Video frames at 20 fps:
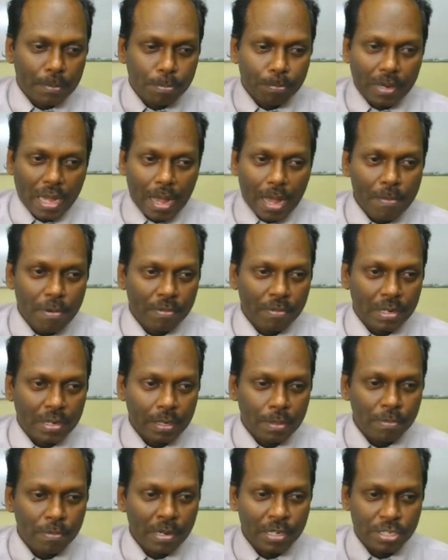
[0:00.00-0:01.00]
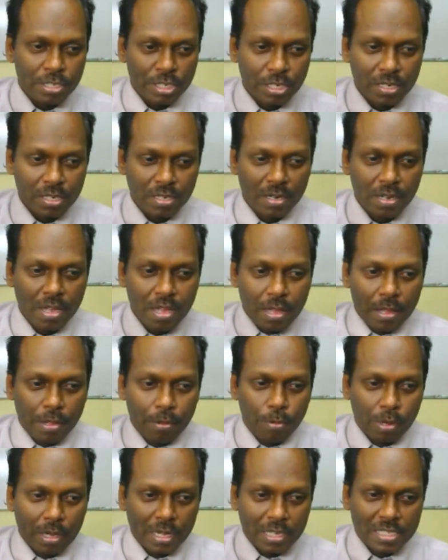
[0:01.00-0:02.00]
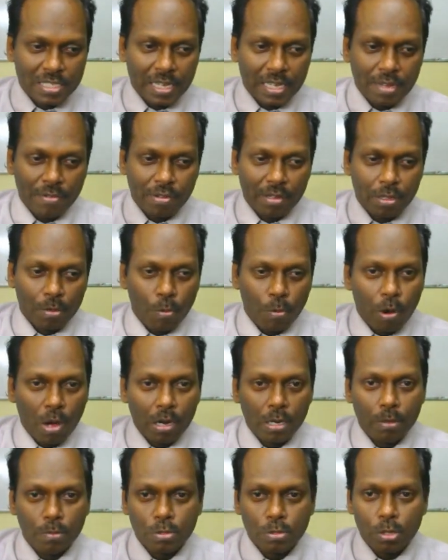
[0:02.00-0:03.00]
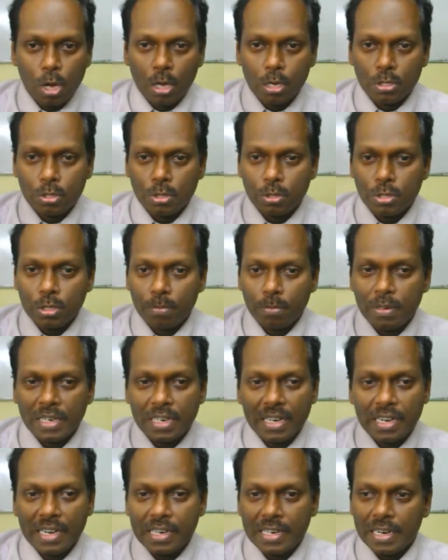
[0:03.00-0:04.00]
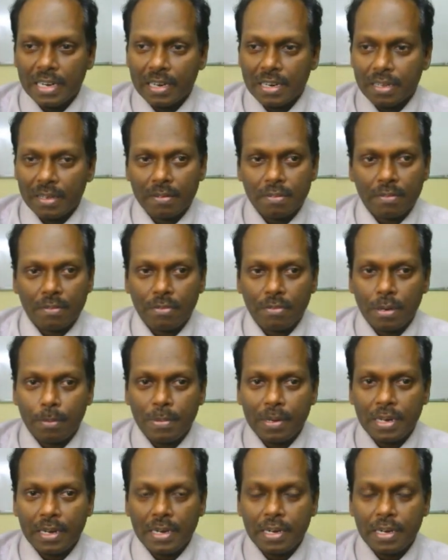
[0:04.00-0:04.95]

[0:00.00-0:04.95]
the time of termination, you can see even the volumes also should be deleted, will be